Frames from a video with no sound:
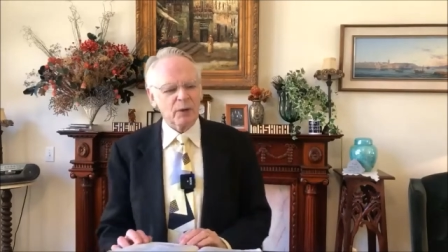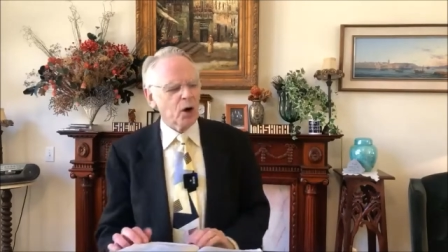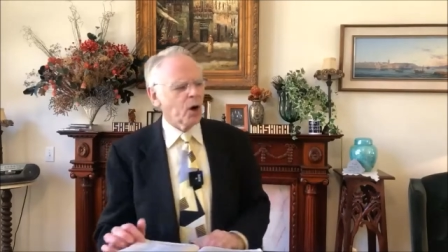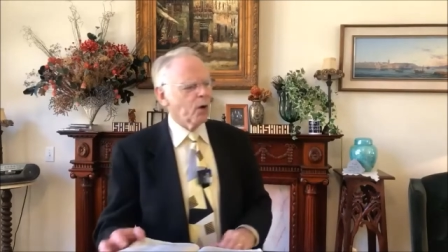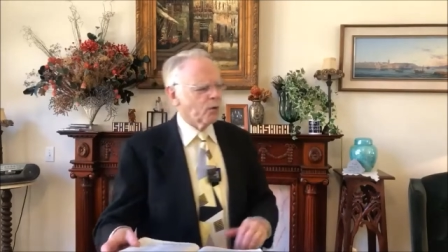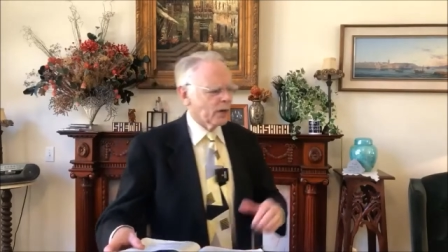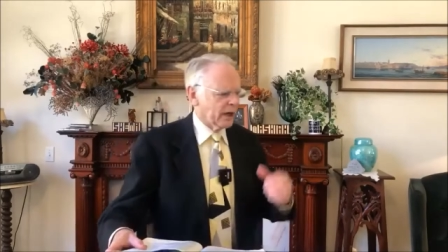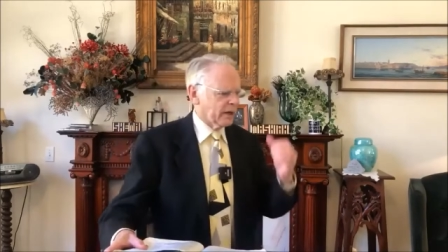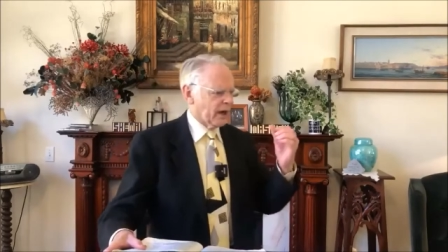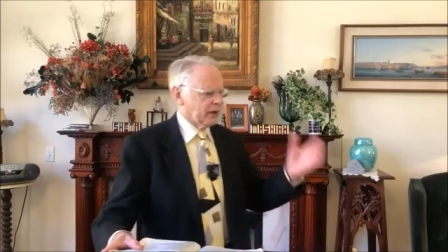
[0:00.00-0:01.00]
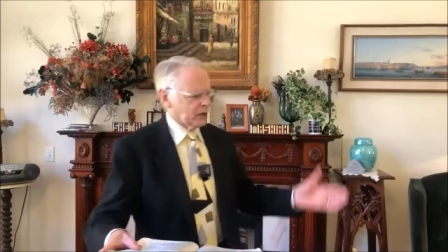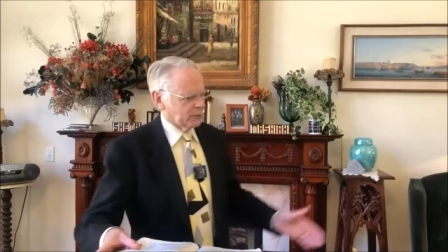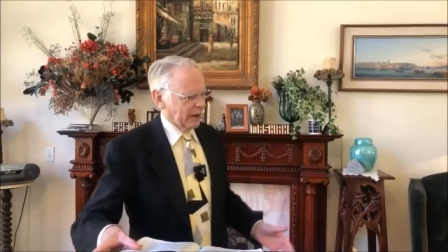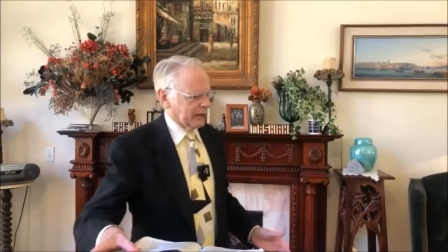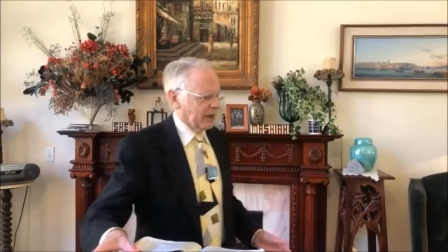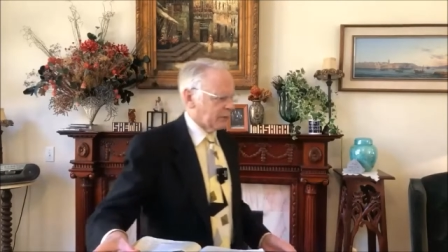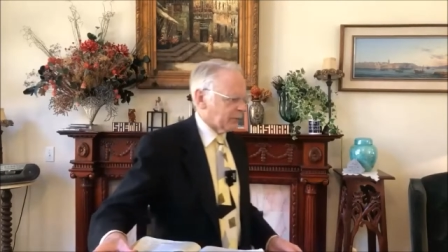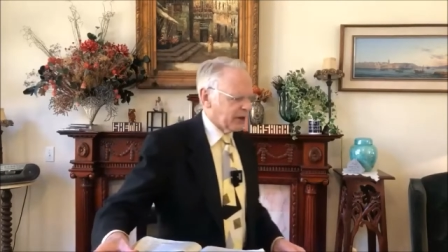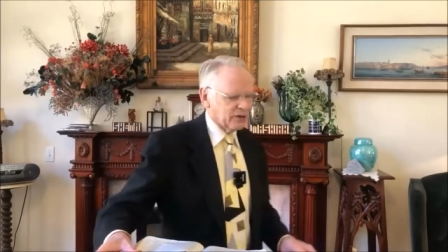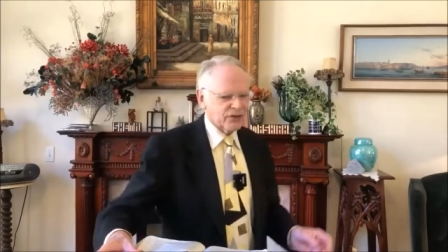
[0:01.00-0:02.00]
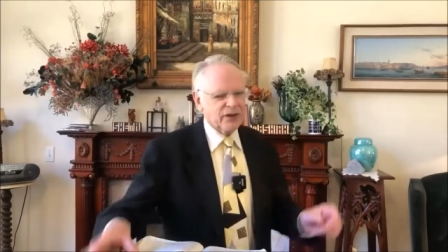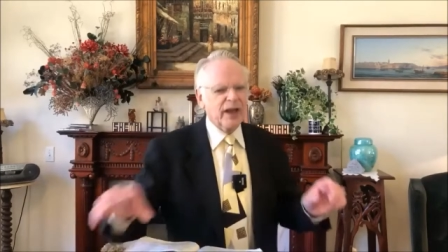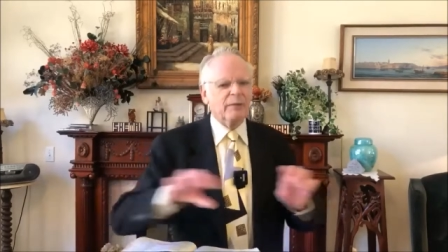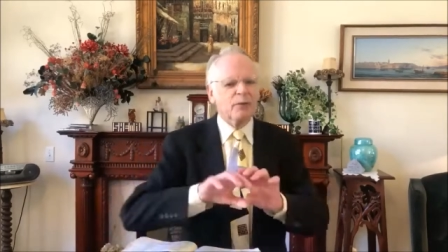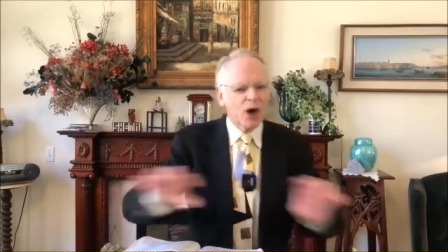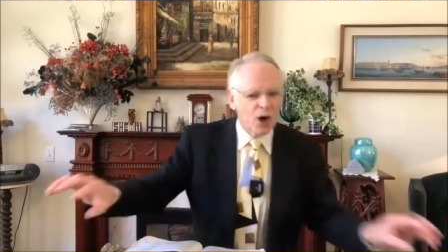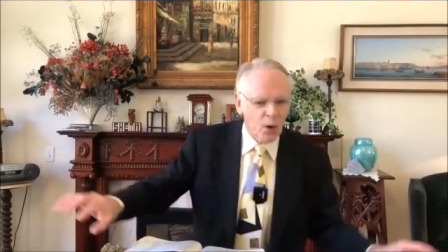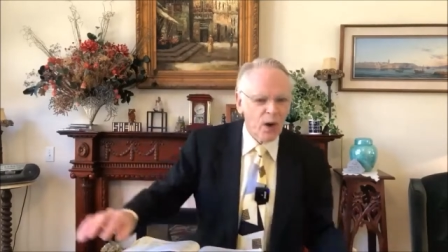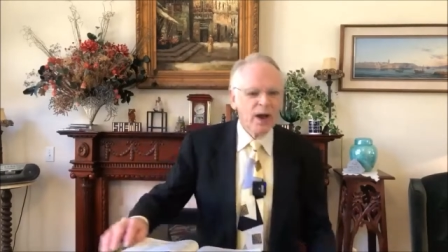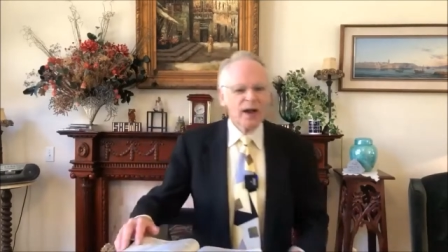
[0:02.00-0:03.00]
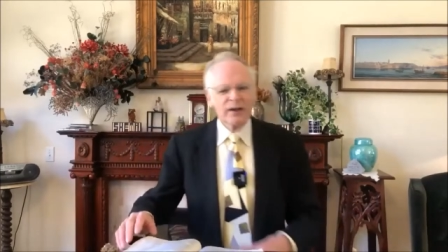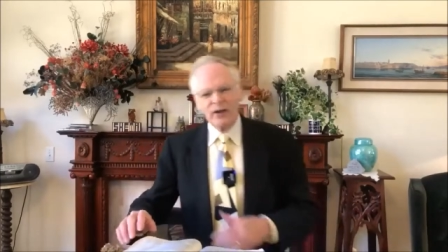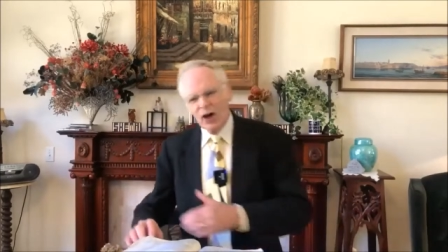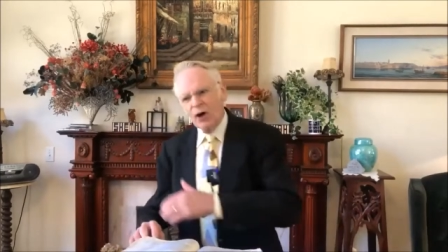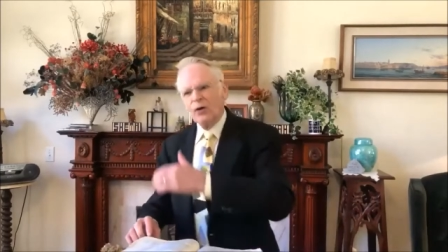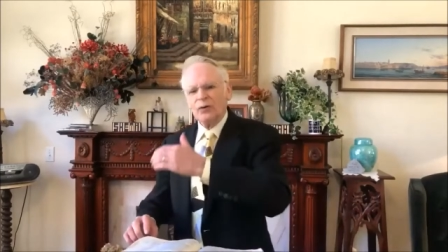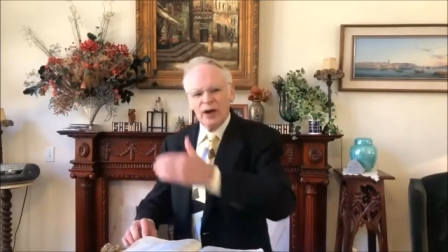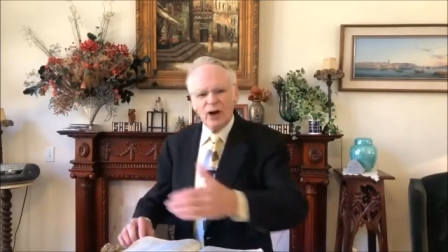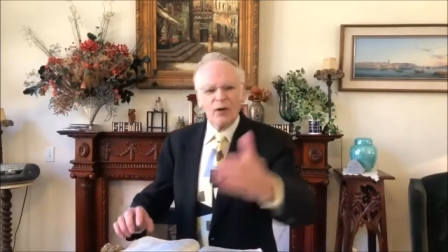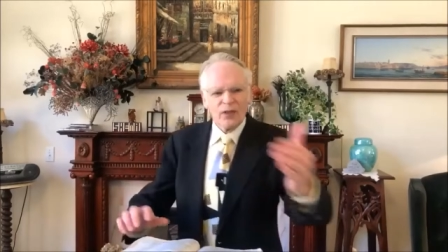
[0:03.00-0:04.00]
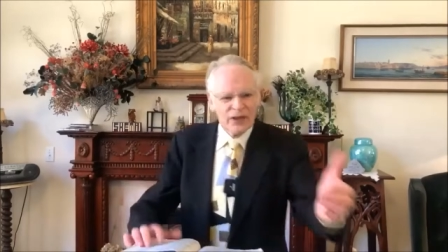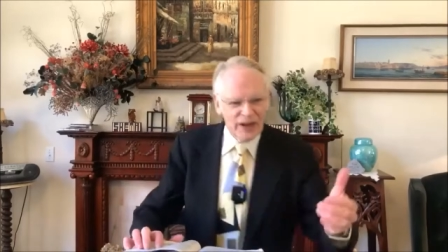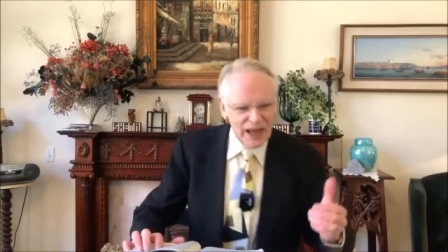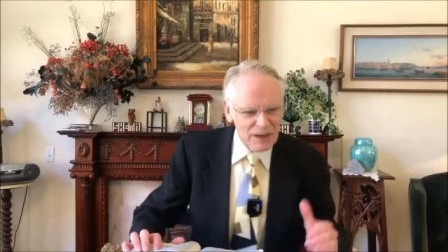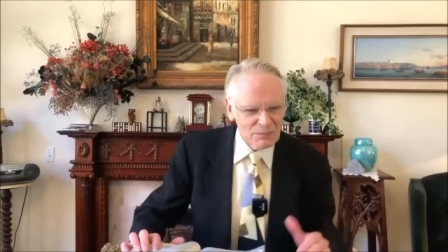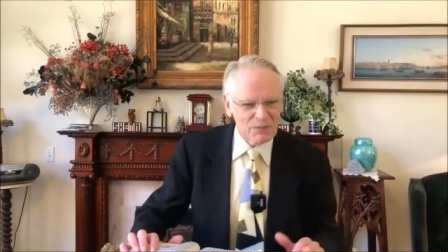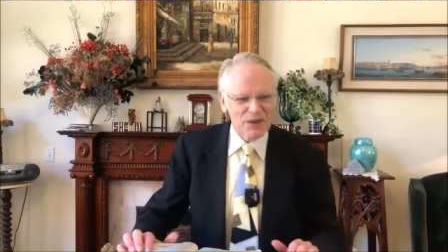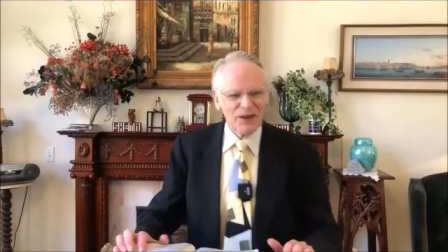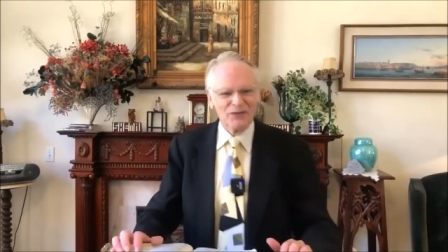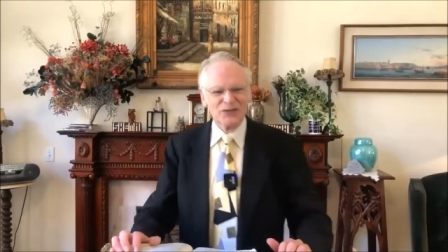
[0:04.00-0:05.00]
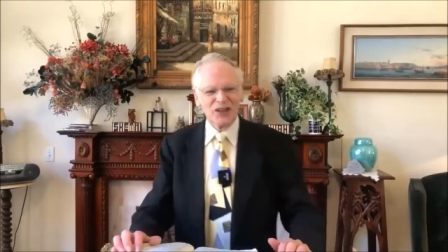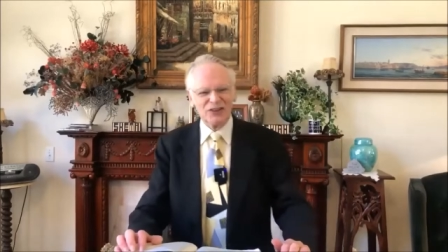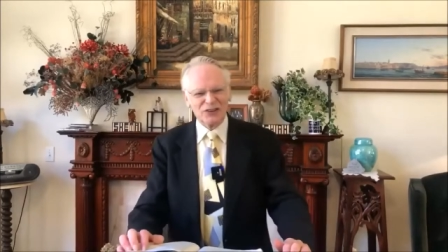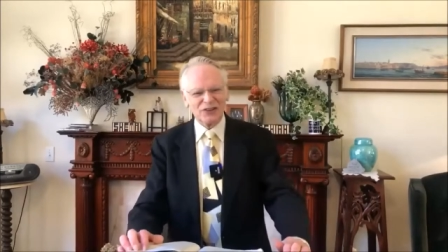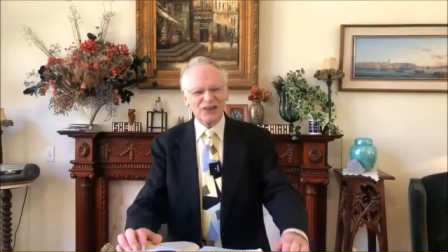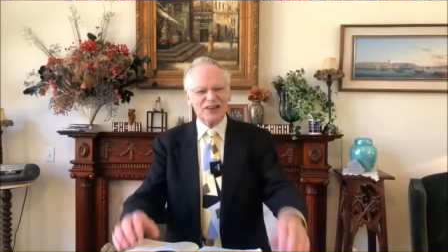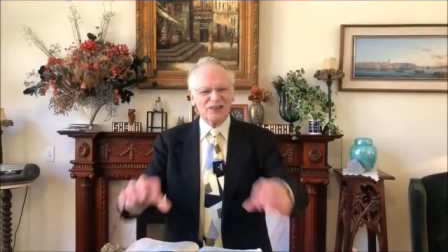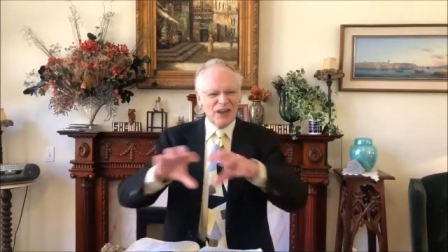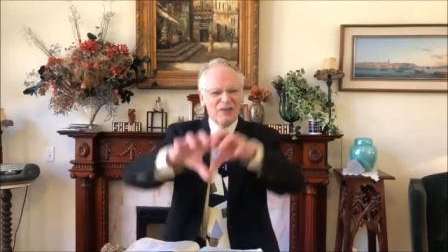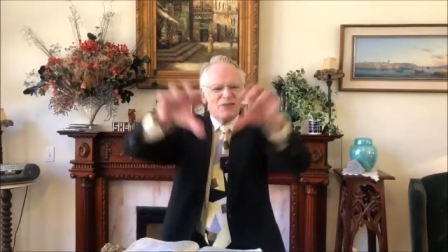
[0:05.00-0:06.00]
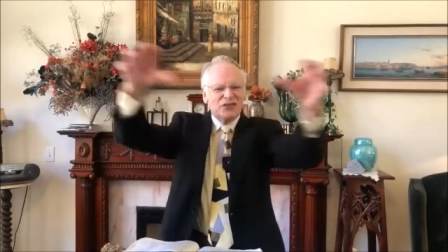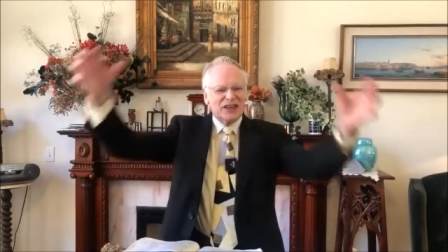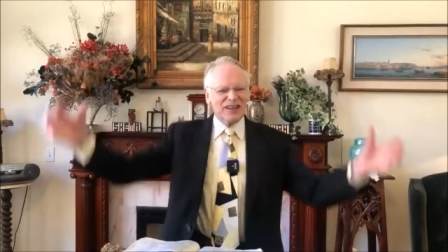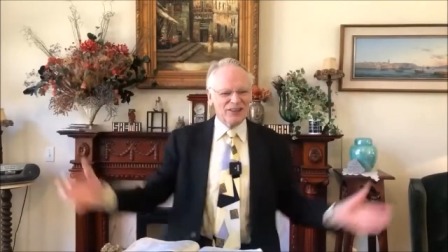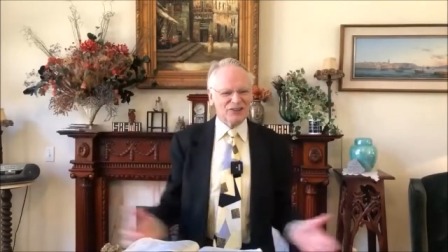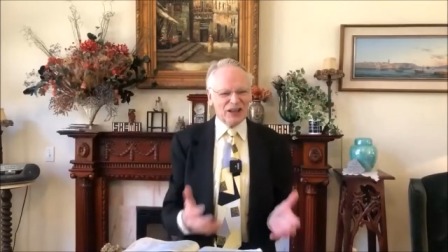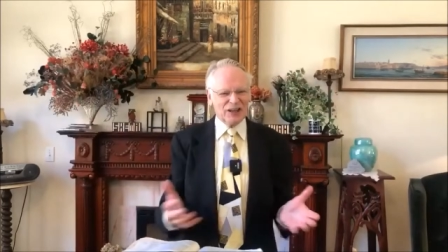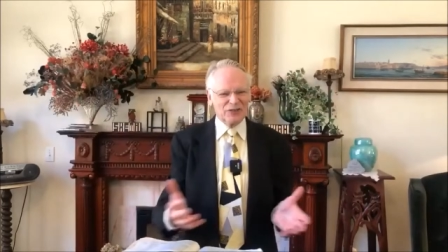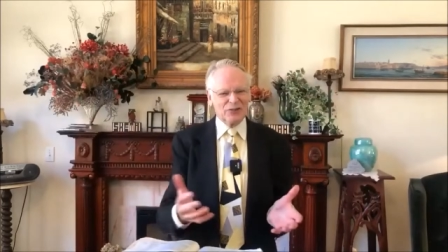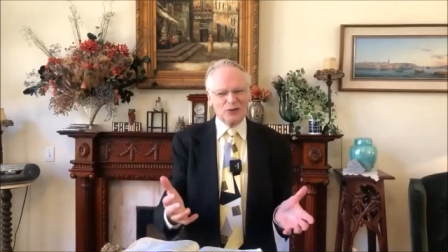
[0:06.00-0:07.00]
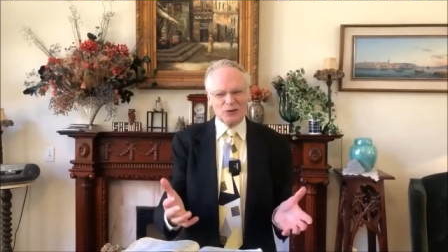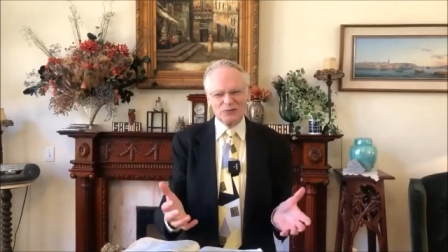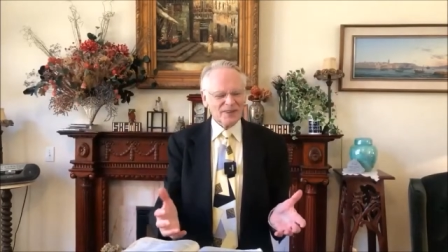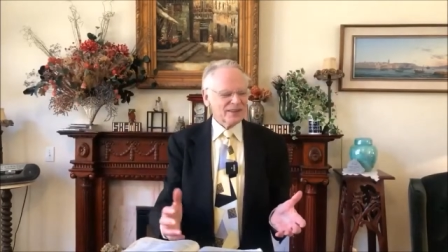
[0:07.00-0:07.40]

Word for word: Oh, we're going to argue about how to pronounce the name. No, no, no. The name of Jesus is everything he stands for.